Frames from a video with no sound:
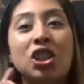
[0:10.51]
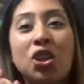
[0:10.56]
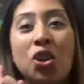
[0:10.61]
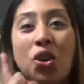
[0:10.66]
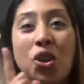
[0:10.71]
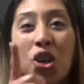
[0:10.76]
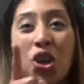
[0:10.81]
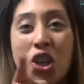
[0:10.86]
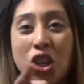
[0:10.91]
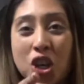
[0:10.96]

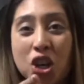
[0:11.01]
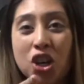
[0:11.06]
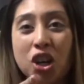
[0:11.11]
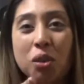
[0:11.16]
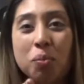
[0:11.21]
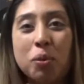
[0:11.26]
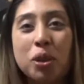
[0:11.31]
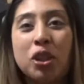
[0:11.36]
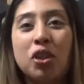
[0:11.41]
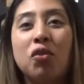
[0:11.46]
so you
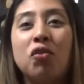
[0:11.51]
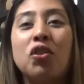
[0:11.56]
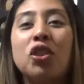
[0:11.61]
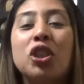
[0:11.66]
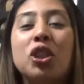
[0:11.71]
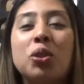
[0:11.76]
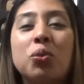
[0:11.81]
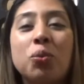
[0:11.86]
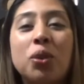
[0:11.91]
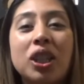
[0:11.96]
could be the
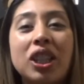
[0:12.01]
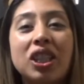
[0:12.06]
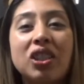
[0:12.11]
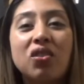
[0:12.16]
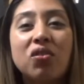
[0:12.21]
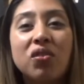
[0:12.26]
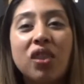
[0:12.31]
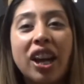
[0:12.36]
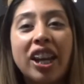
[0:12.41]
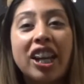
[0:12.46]
first one to
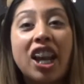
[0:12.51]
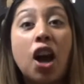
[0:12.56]
find